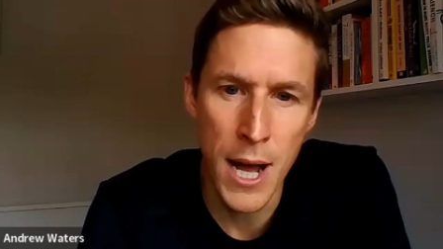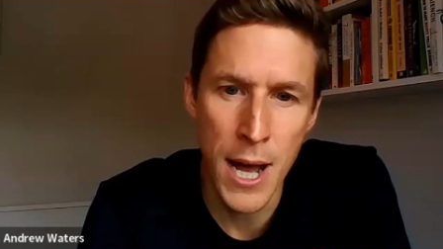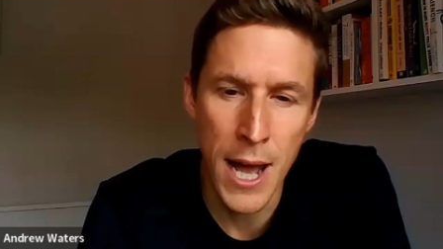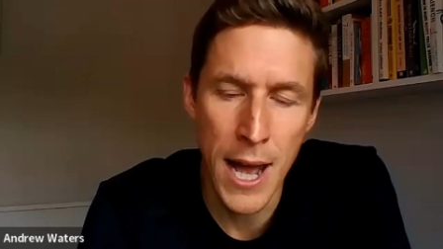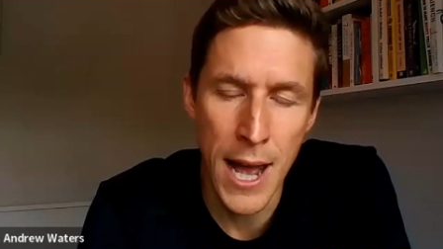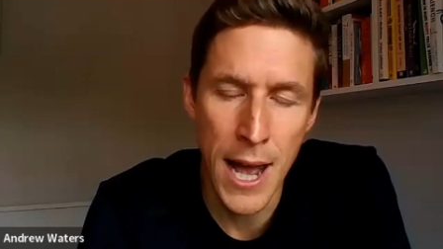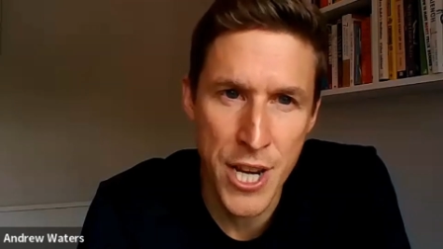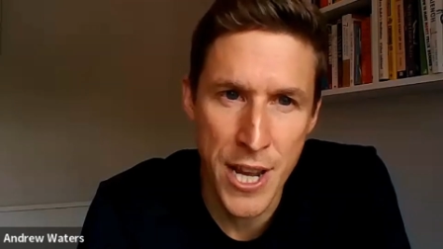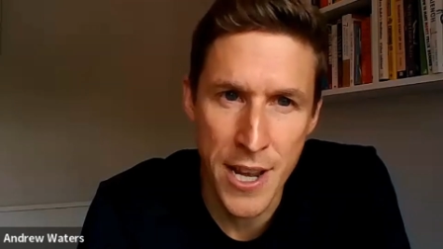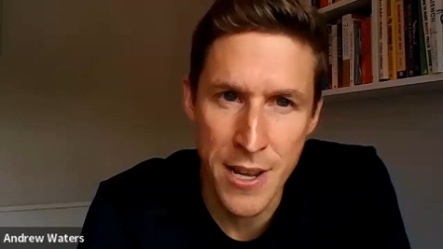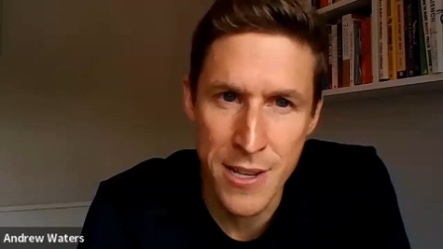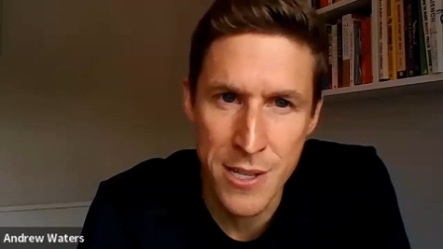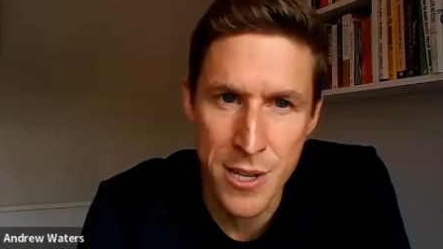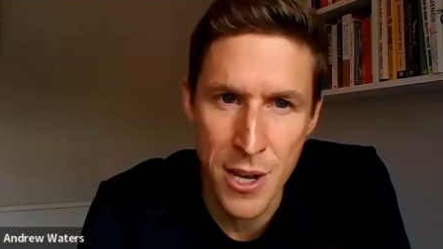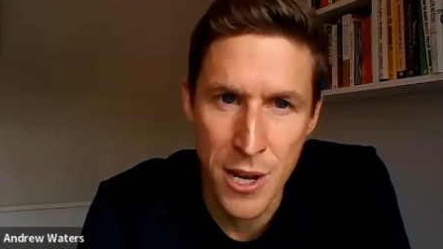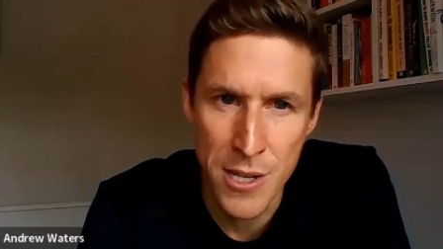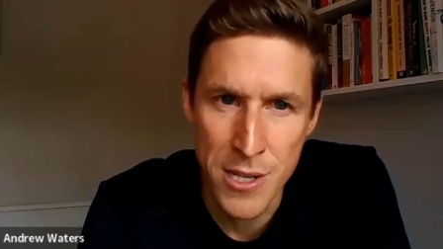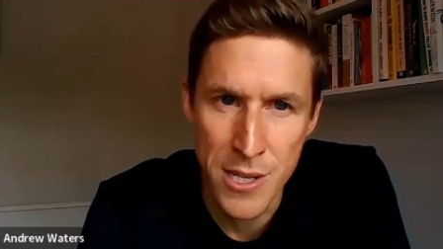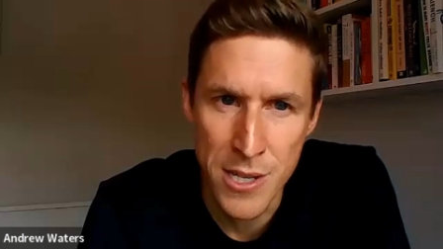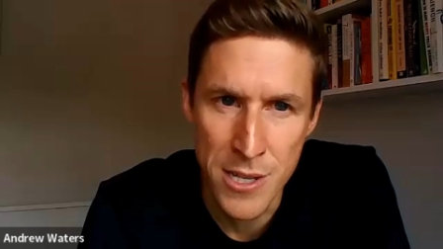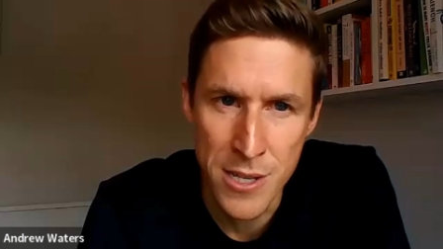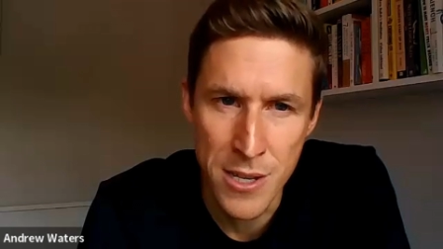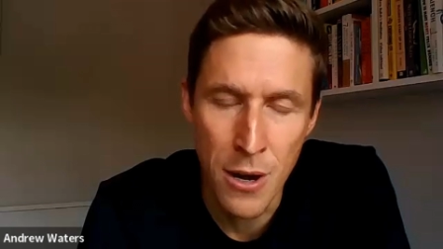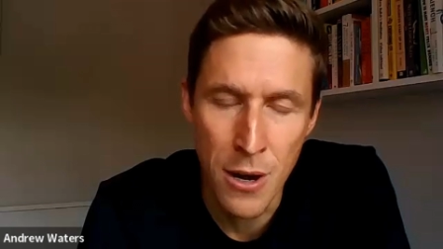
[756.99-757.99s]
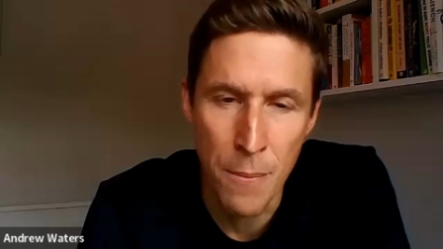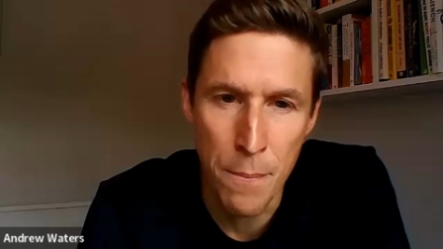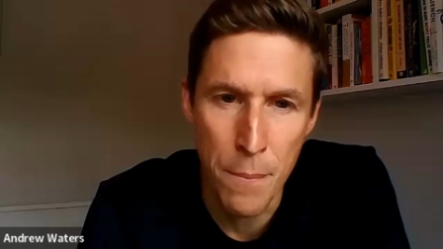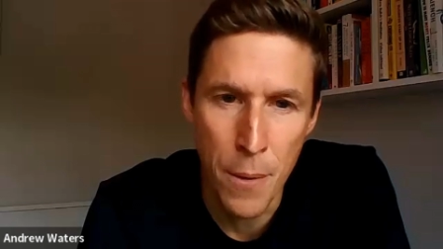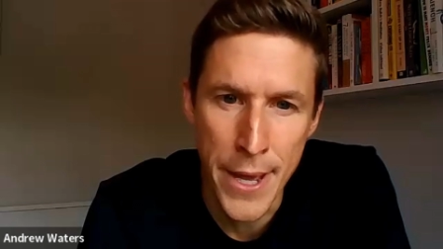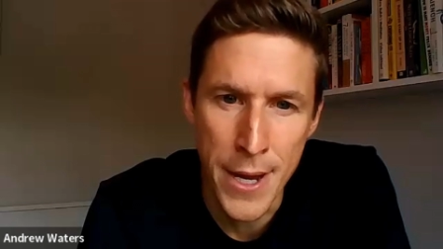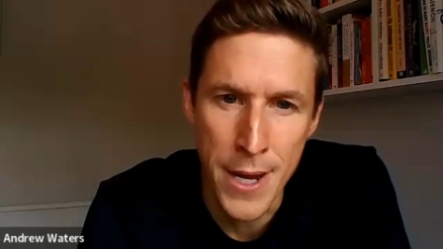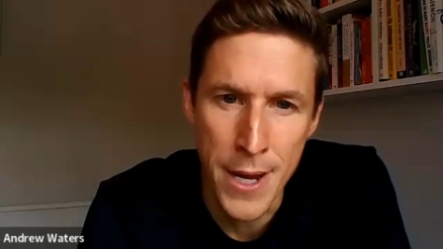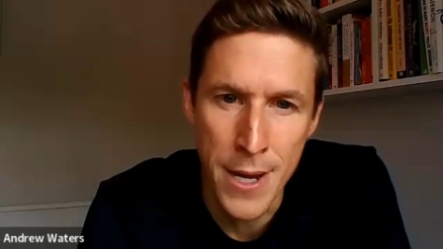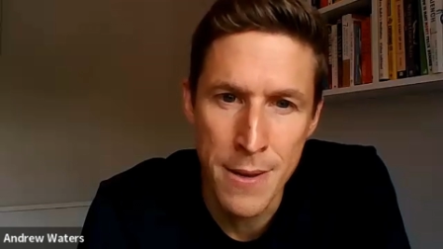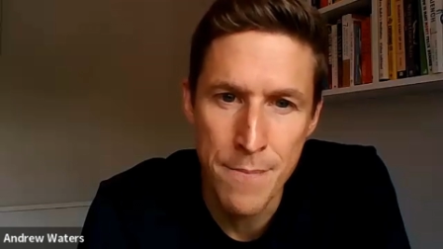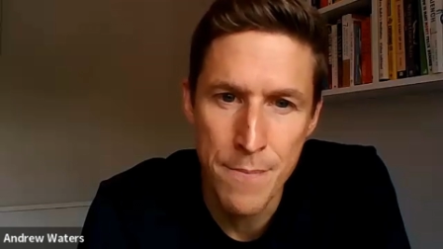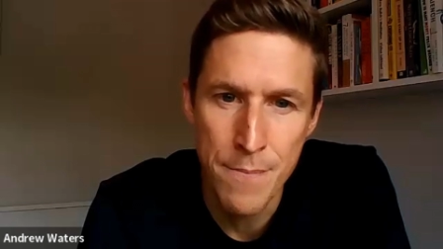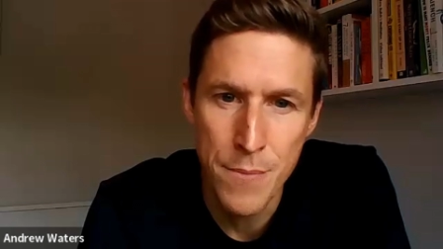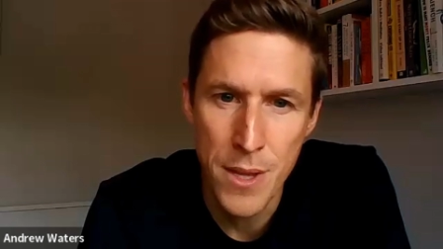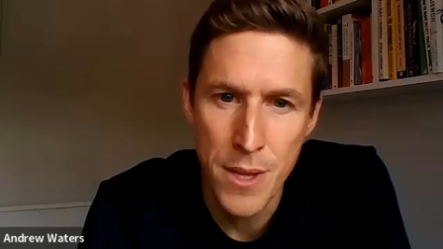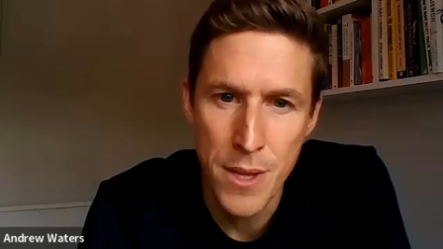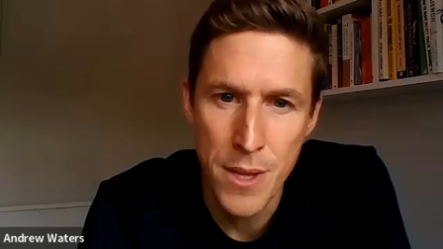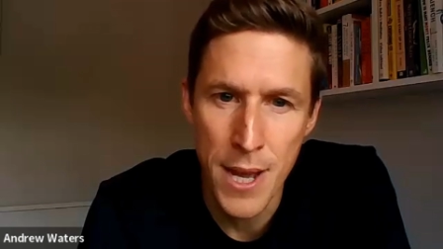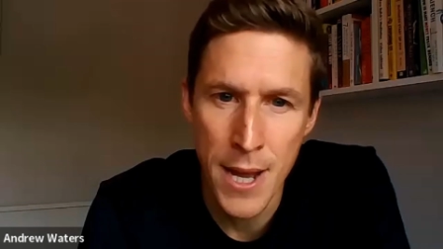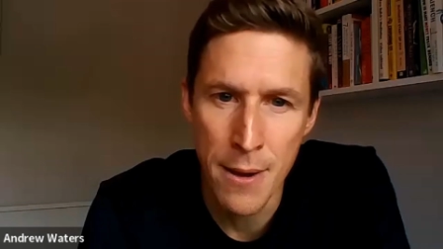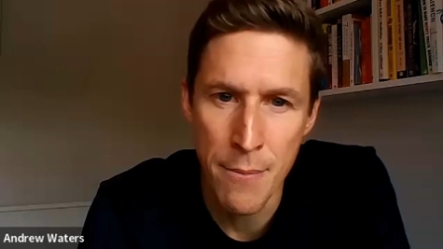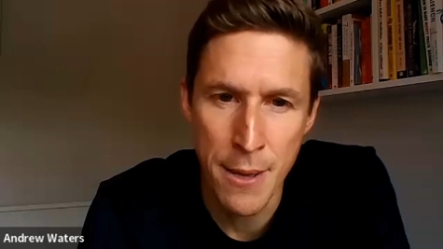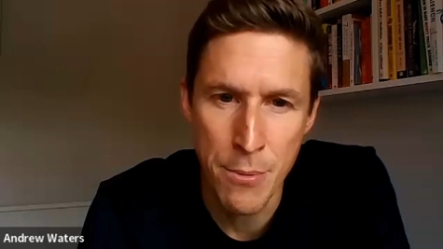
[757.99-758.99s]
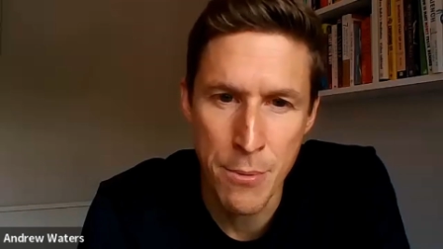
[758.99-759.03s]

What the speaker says: and the check sizes are bigger, which